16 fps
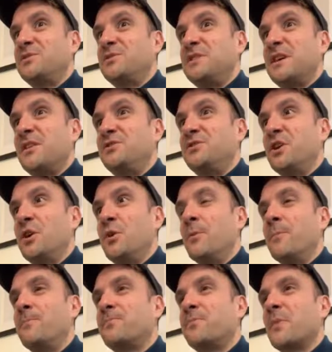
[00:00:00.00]
"What's he going to
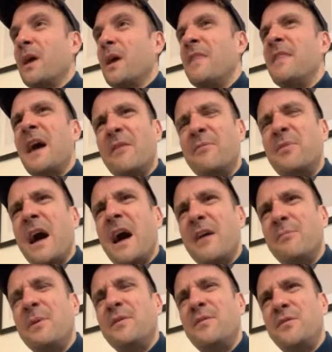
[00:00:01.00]
do?" And there
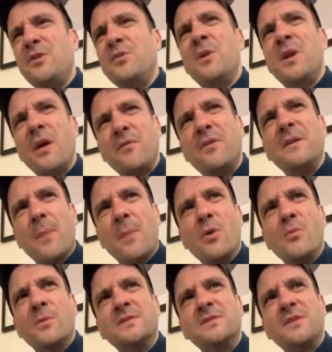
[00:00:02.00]
have been a few lovely
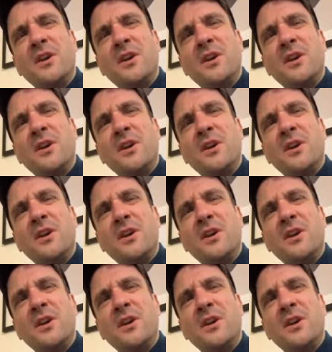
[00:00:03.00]
moments.